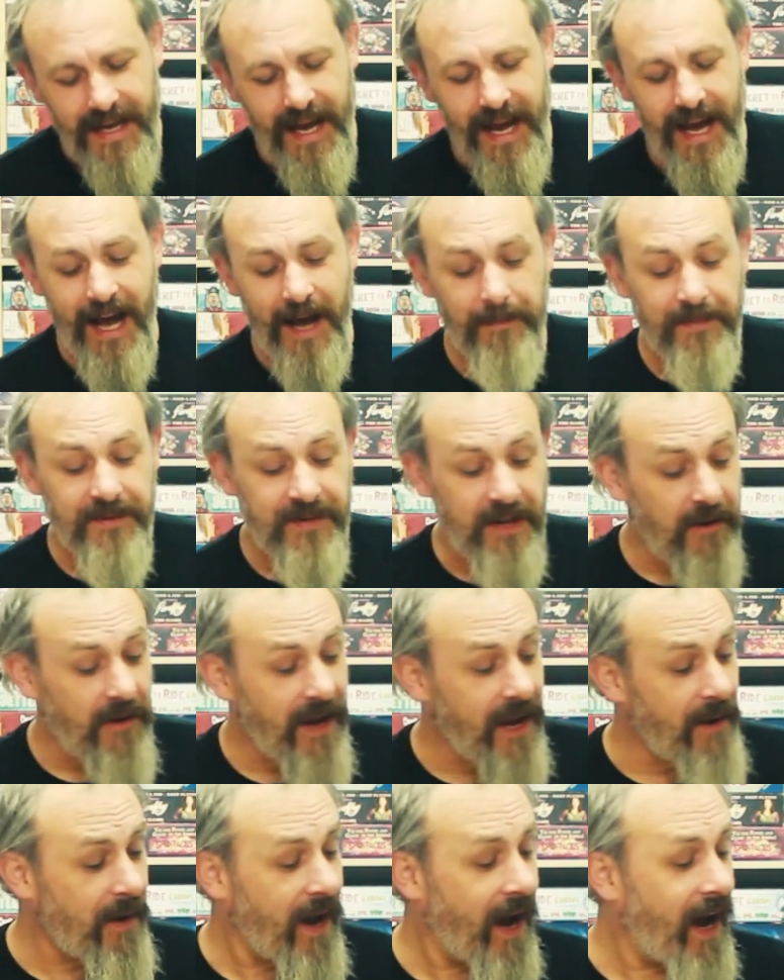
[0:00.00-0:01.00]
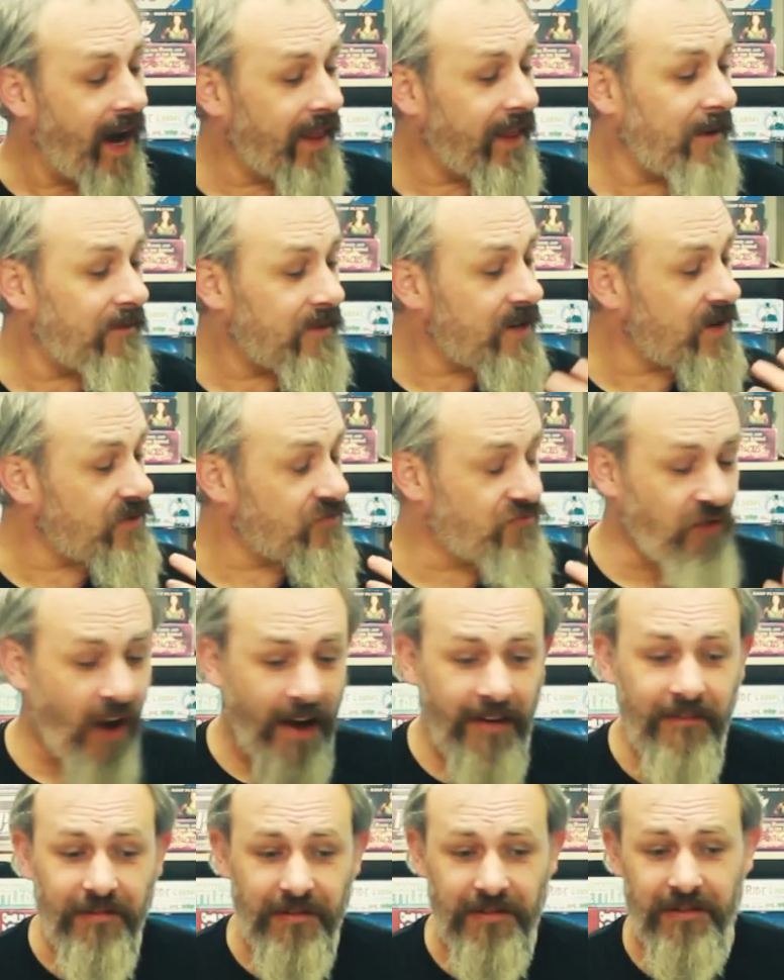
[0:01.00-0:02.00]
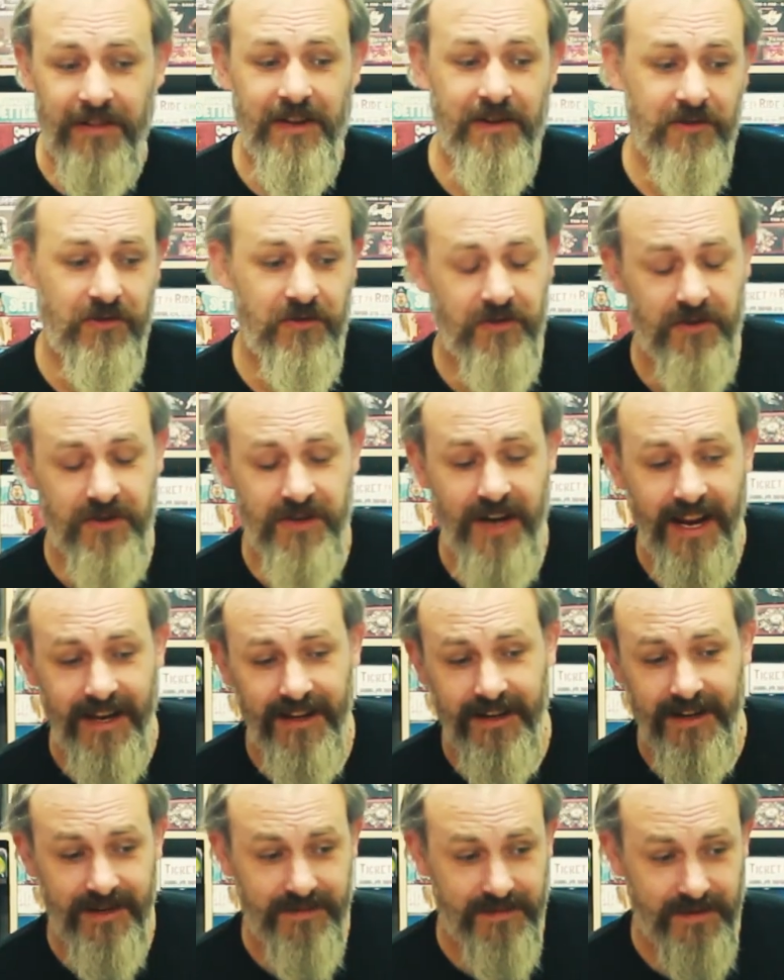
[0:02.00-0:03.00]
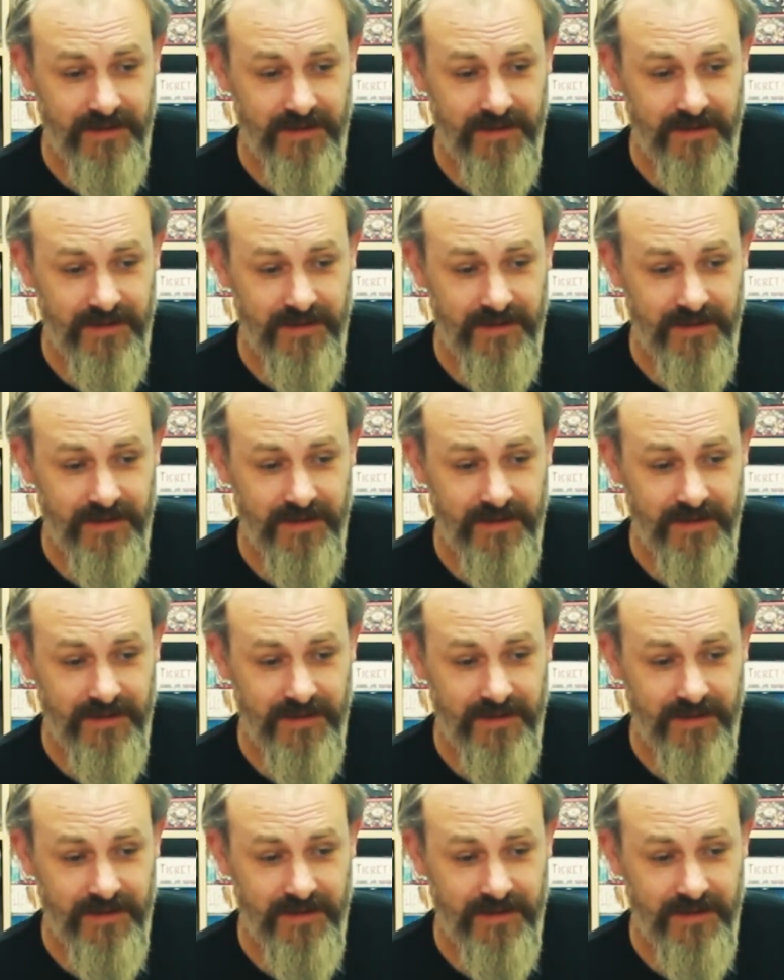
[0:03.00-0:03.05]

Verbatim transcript: Um, so here we are then. has run through the usual shenanigans,